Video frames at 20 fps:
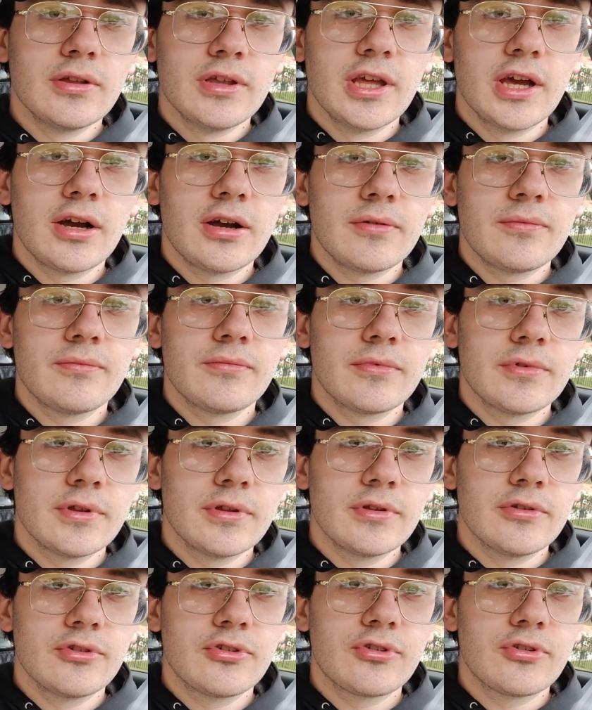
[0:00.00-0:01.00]
yeah,
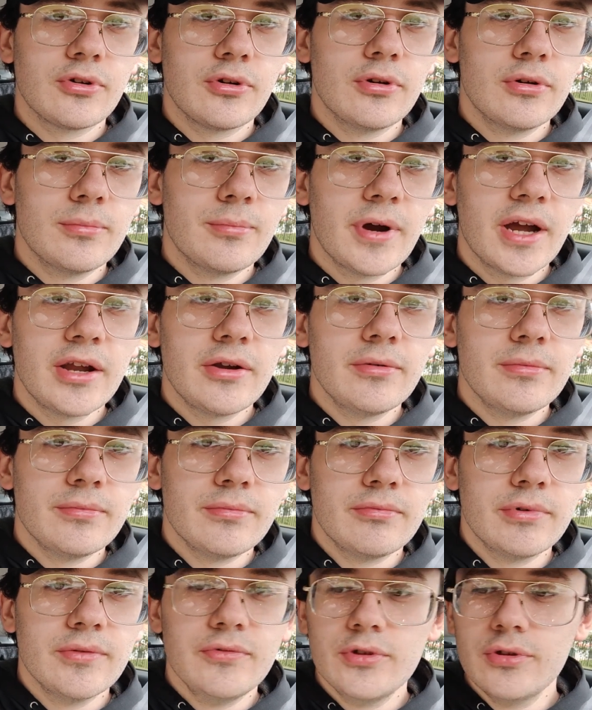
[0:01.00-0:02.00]
so my
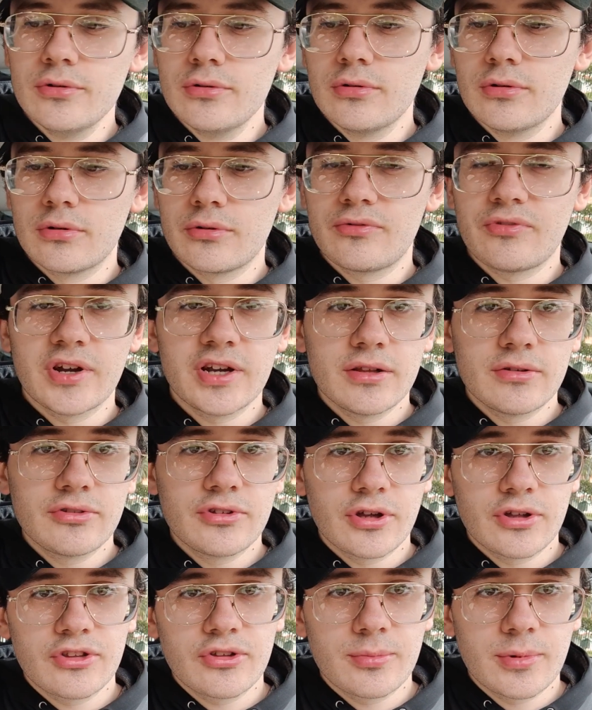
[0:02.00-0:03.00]
review or final
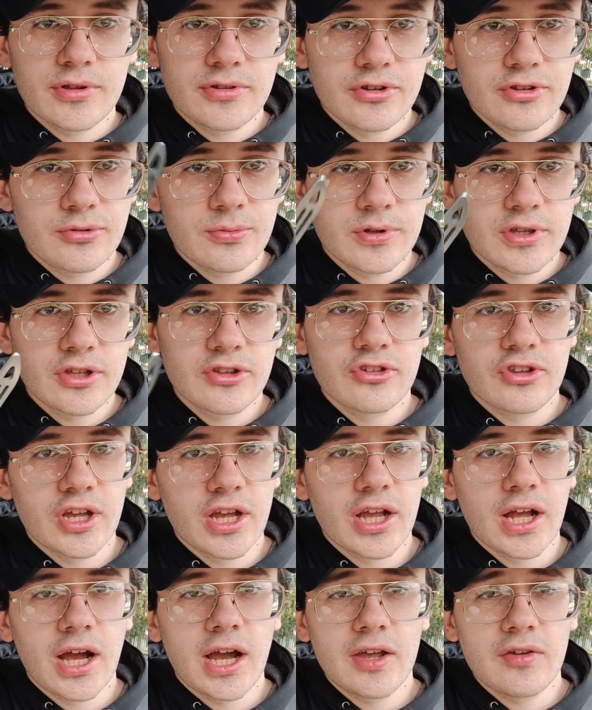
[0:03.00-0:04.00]
thoughts about this thing is
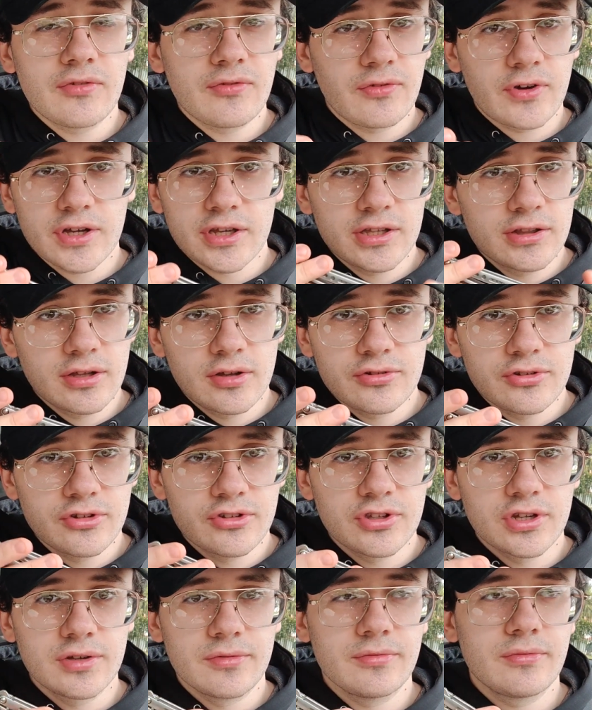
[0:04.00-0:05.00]
that I fucking love
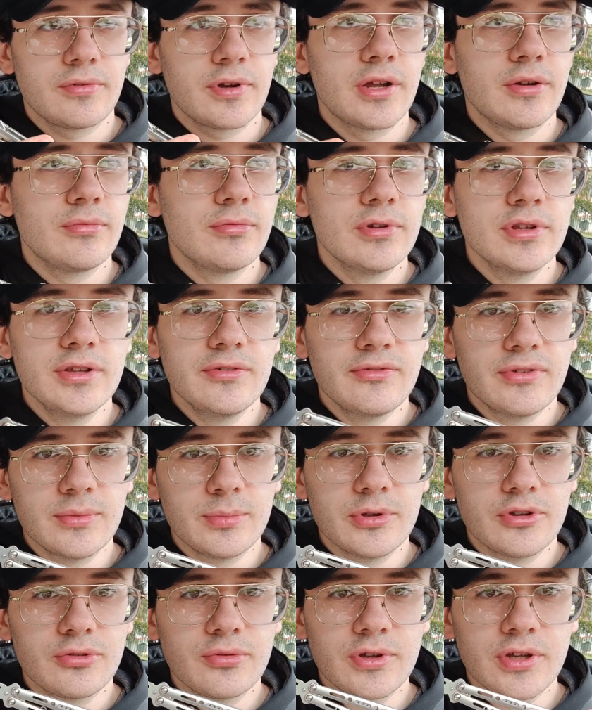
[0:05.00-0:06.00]
this knife. I really
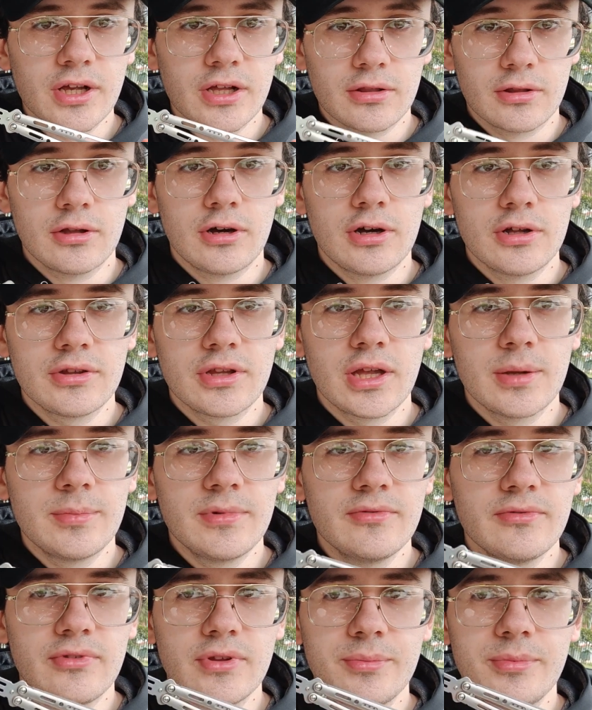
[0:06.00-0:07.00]
flip this thing a lot. I've
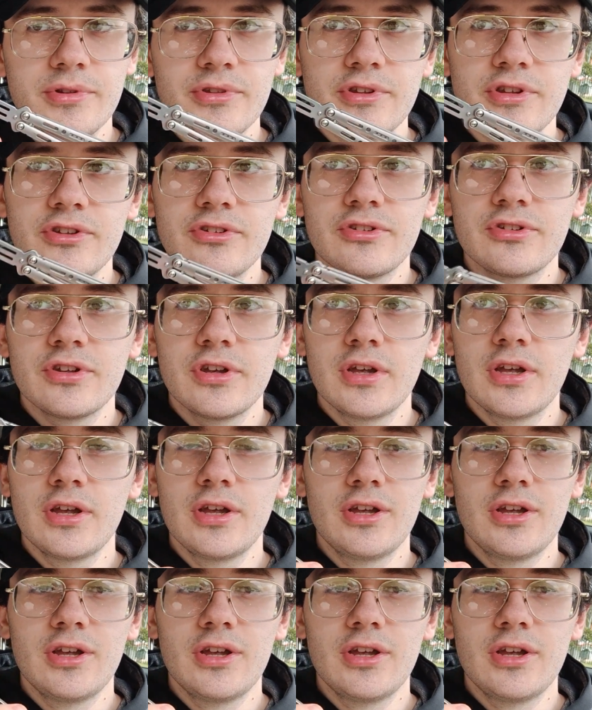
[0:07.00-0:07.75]
been flipping this,